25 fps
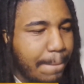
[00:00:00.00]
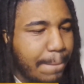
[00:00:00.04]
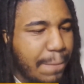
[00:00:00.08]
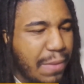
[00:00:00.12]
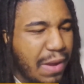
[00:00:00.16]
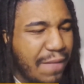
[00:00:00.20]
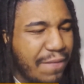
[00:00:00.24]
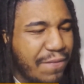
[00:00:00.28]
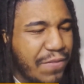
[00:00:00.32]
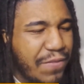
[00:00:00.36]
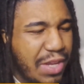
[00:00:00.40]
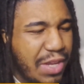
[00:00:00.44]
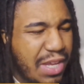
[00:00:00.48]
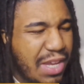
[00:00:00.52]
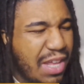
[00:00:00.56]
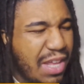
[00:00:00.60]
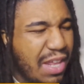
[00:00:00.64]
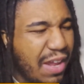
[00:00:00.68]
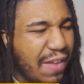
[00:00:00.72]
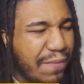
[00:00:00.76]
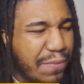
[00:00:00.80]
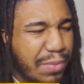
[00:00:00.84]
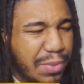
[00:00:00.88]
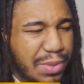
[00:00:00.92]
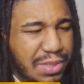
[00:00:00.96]
But I think he had
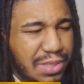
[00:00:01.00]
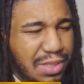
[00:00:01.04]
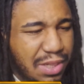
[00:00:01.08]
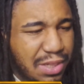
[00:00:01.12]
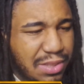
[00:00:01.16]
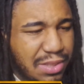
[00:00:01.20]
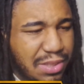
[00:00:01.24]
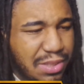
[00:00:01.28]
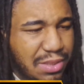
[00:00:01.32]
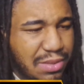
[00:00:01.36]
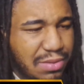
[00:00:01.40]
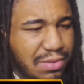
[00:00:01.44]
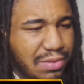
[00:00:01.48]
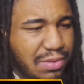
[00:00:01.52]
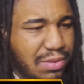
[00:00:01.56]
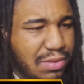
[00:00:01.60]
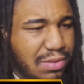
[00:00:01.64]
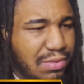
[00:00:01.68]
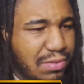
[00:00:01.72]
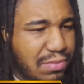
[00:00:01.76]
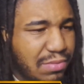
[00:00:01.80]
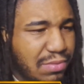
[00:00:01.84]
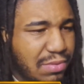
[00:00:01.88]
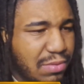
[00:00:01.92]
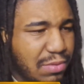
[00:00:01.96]
like three touchdowns.
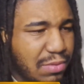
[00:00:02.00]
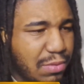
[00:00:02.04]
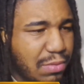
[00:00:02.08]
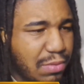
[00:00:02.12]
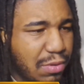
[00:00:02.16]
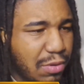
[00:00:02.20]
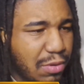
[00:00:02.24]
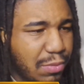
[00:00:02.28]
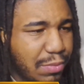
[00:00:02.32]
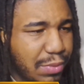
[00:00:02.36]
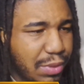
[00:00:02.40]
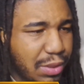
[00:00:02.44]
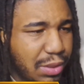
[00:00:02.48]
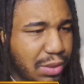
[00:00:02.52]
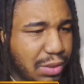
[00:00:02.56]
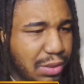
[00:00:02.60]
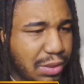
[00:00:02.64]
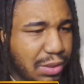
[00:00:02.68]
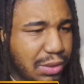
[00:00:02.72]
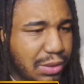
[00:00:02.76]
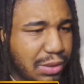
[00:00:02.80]
Don't quote me.